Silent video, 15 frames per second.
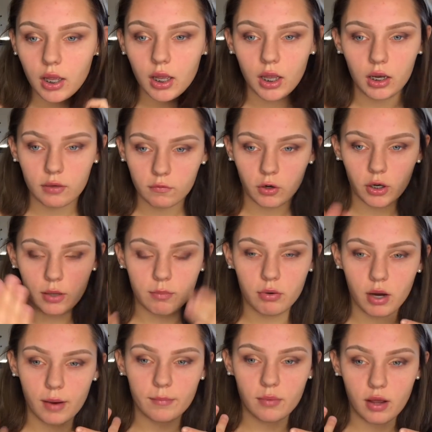and I've already
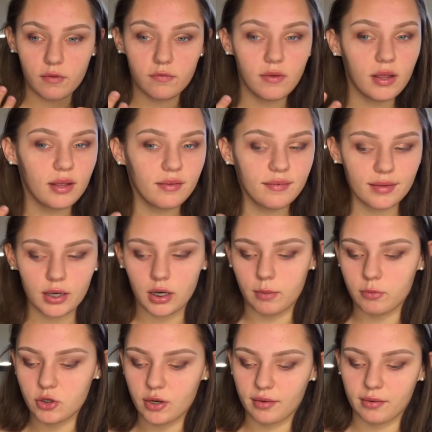primed my face, and
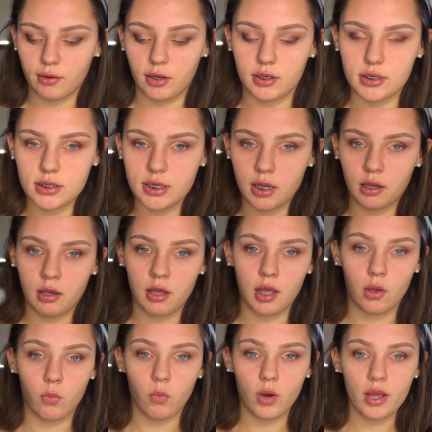I'm just going to take
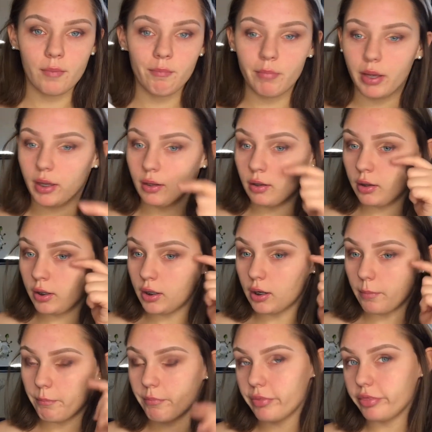a wipe and clean
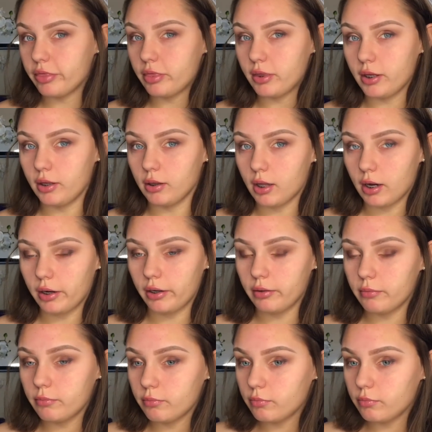up the line.